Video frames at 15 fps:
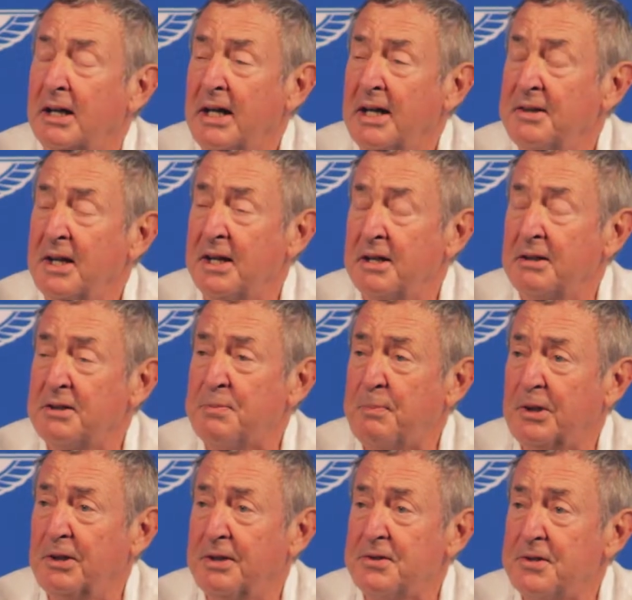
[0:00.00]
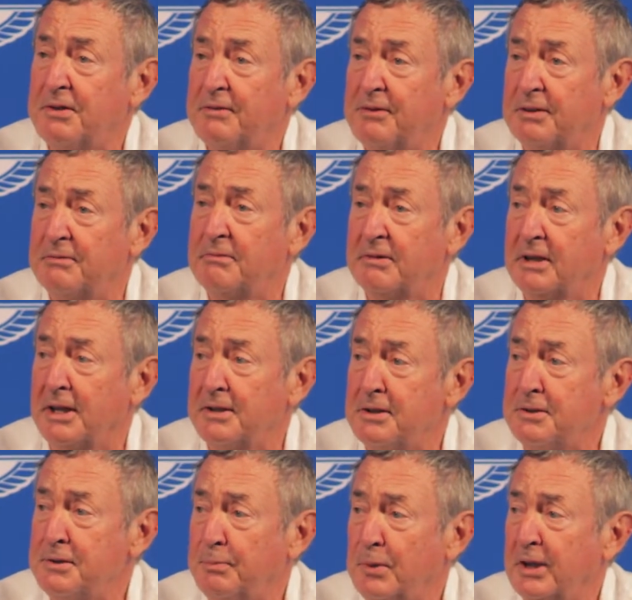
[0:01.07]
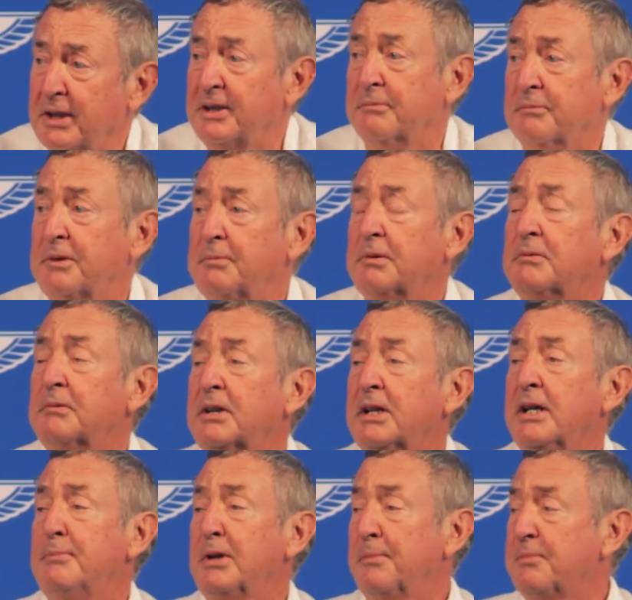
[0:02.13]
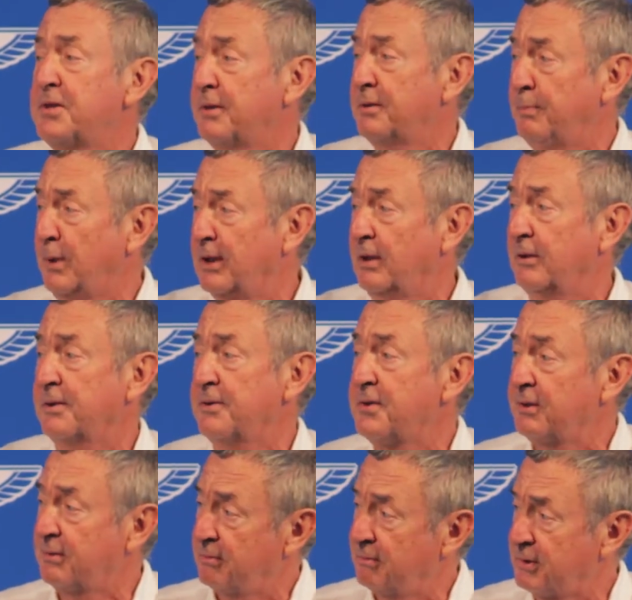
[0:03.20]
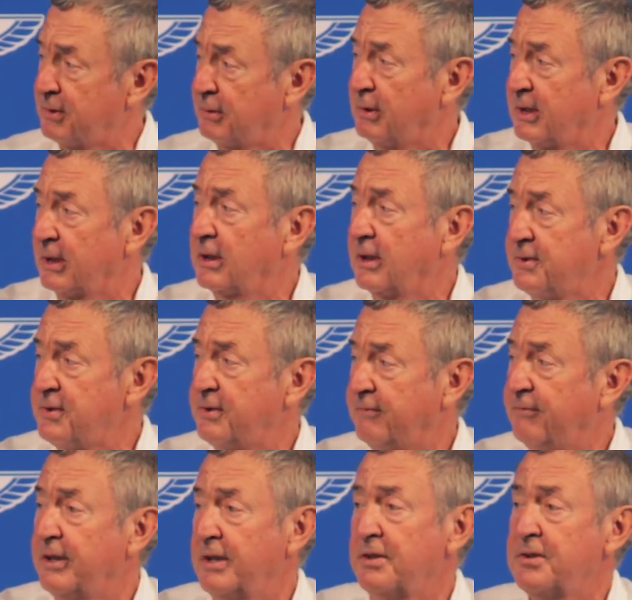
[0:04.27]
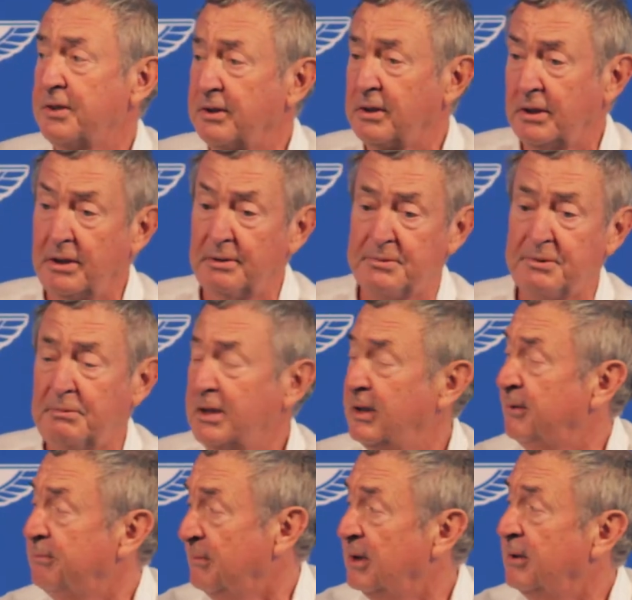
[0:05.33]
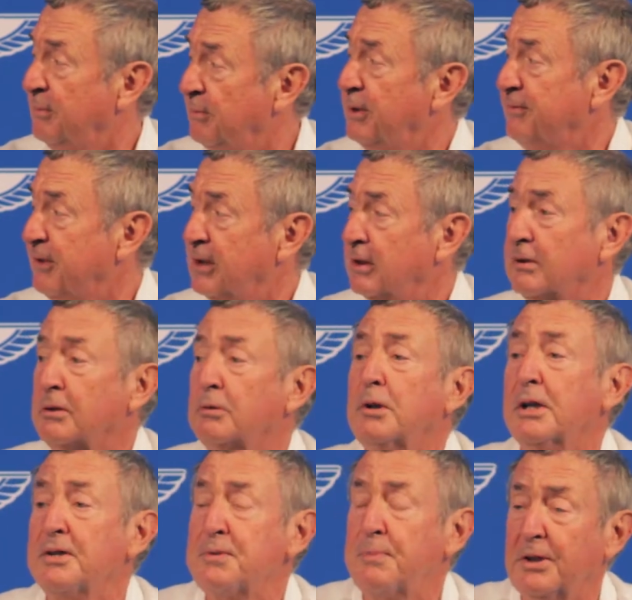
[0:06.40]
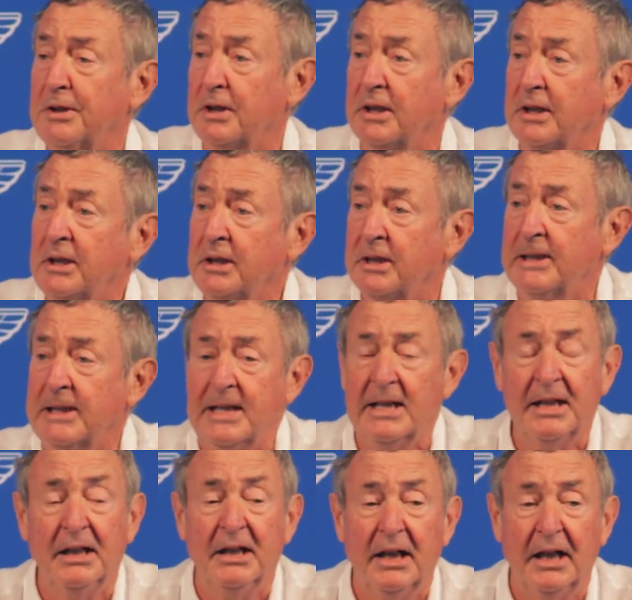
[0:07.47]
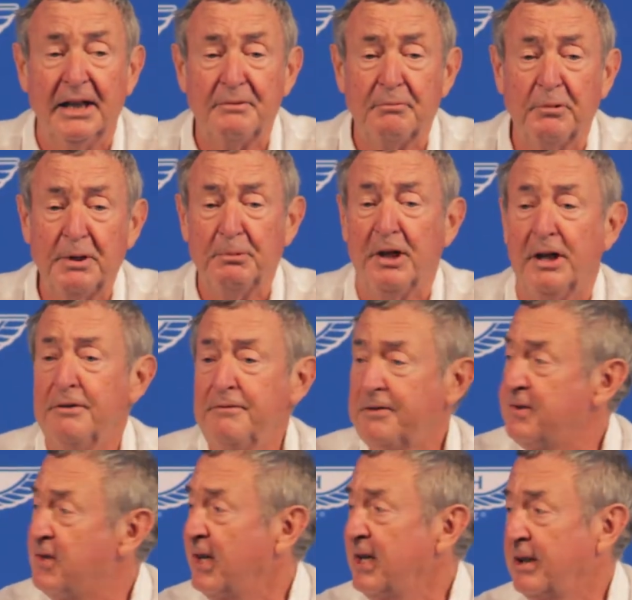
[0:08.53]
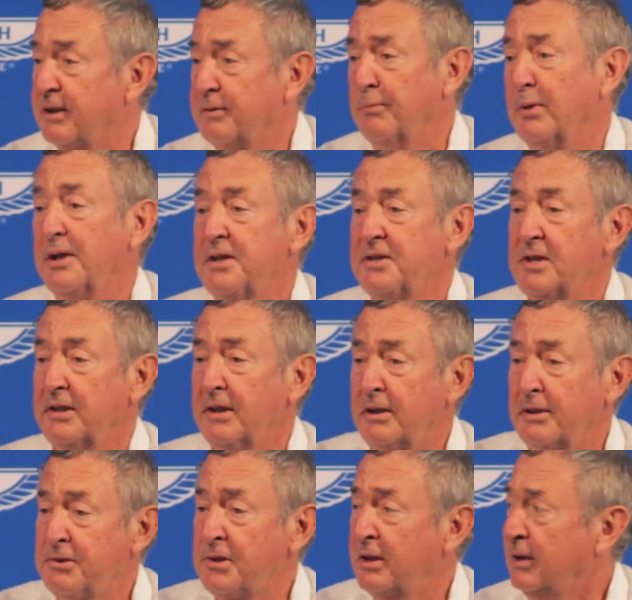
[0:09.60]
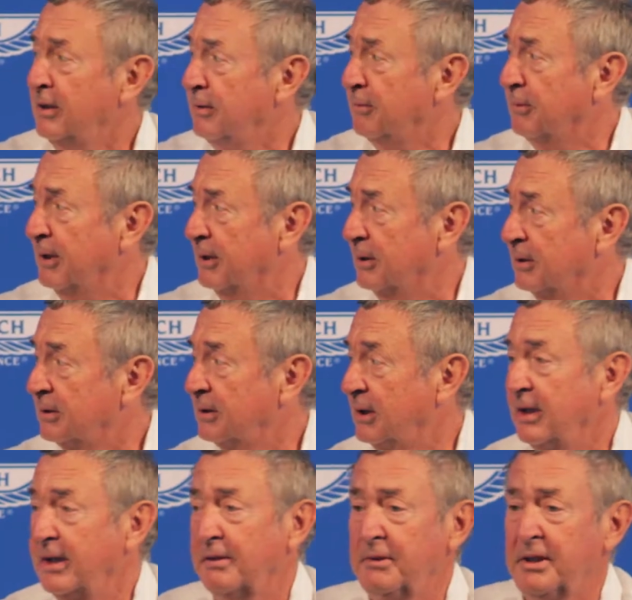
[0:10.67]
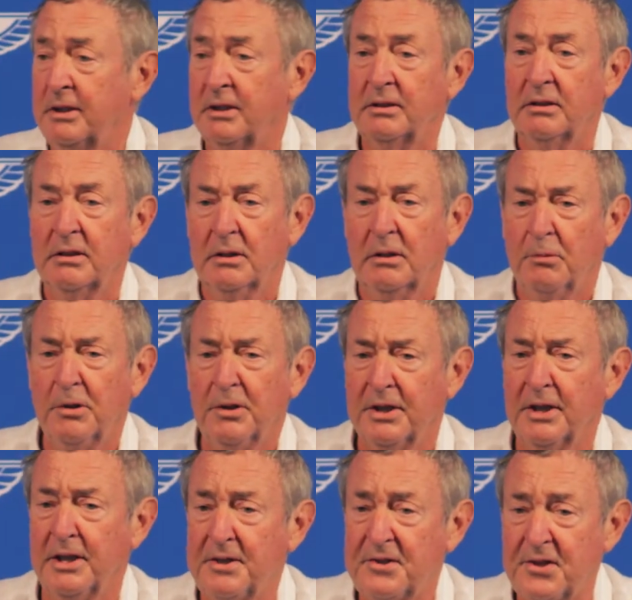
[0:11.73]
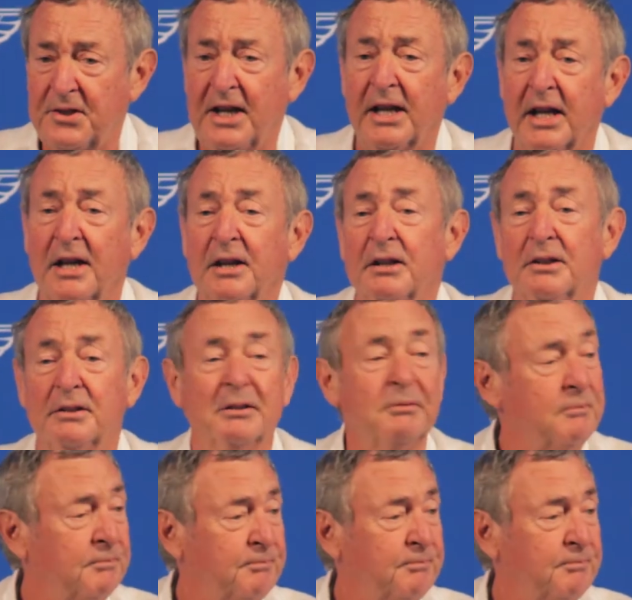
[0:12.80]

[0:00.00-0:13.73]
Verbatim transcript: I had that experience of the London to Brighton. We came up to the pylons, so which is quite close to the finish, and the car was really moving along quite smartly. And we were overtaken by this large cartwheel. And I went, what on earth's that? And the,